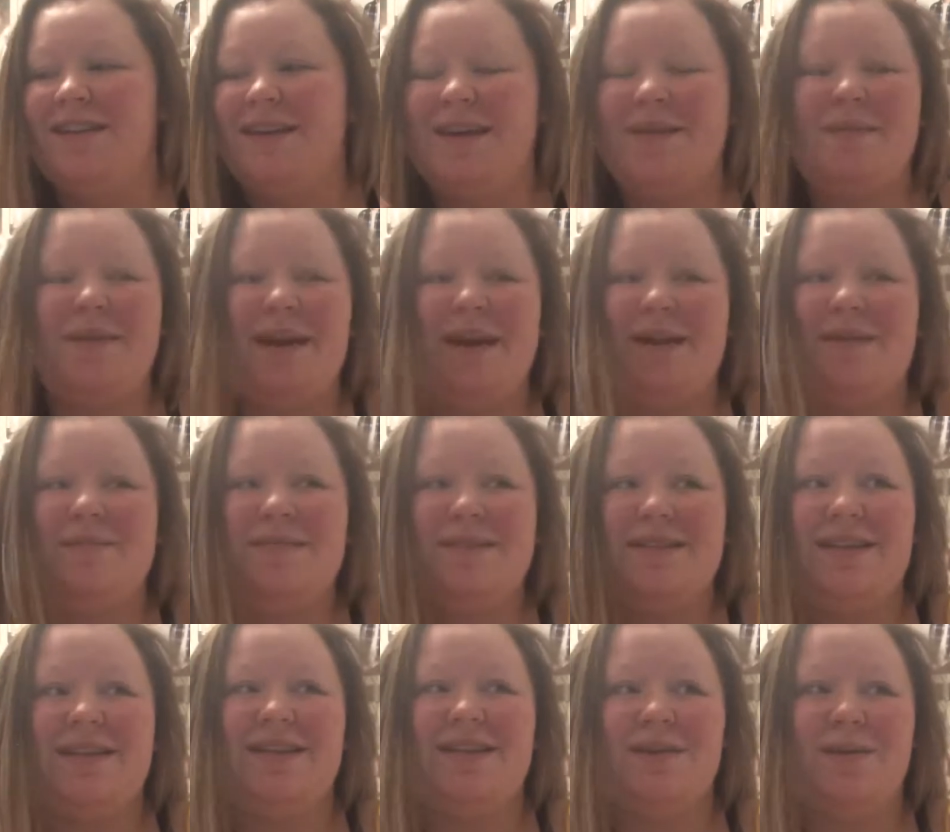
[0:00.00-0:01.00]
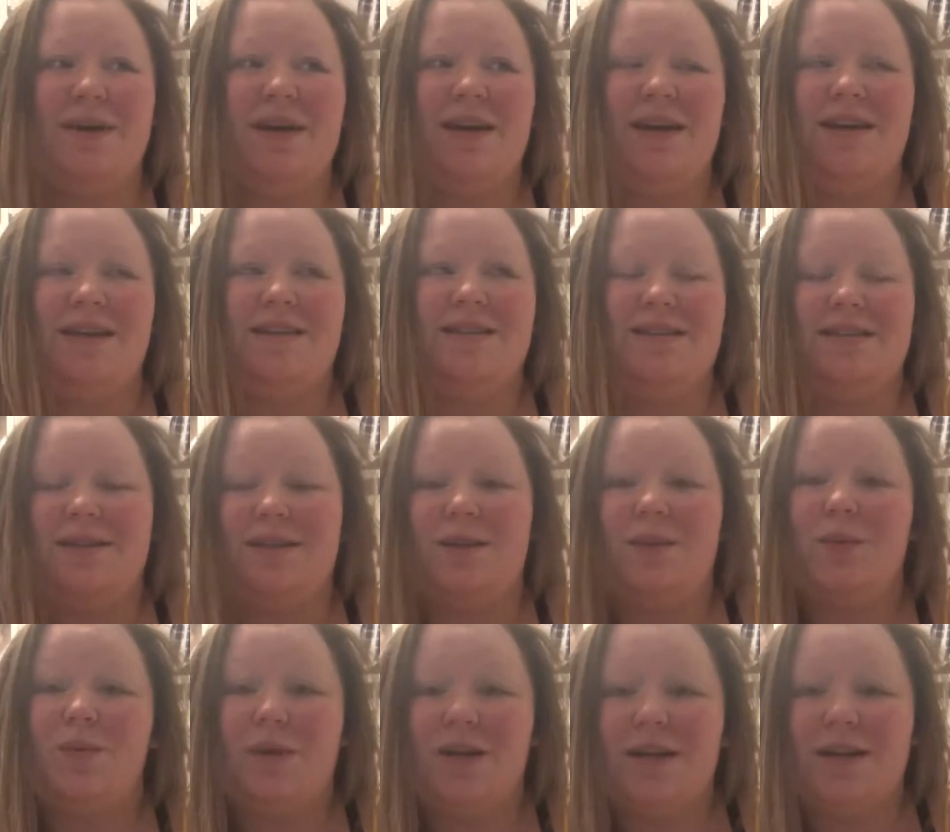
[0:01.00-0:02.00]
in my head I'm just like, okay, is this
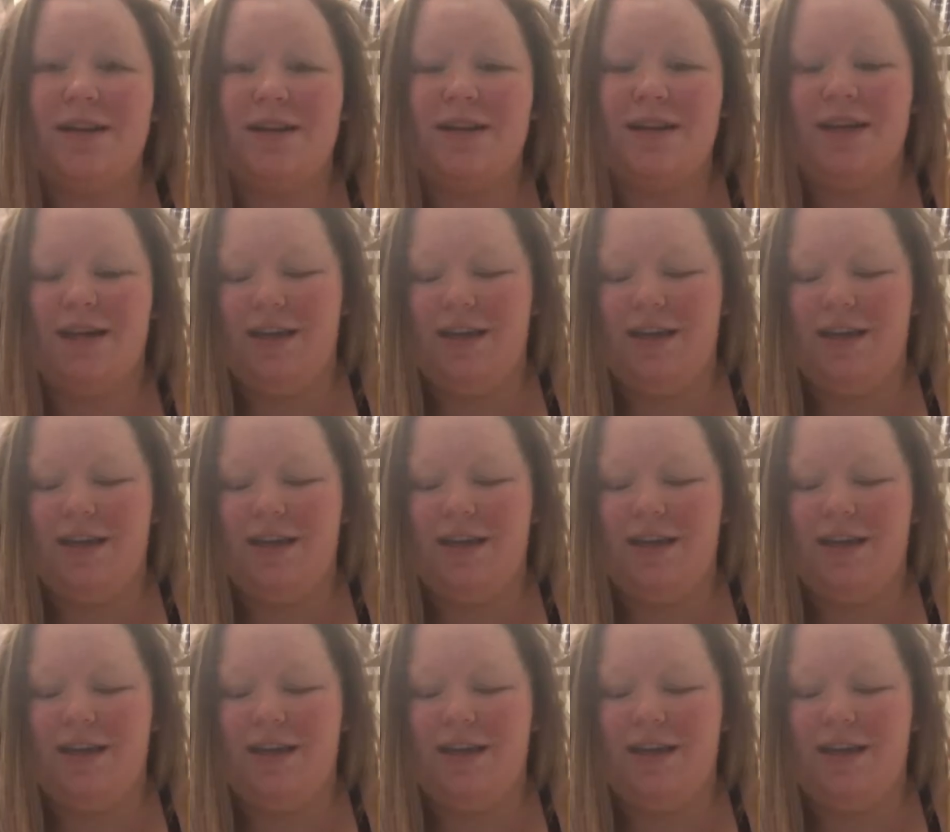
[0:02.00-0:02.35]
gonna work?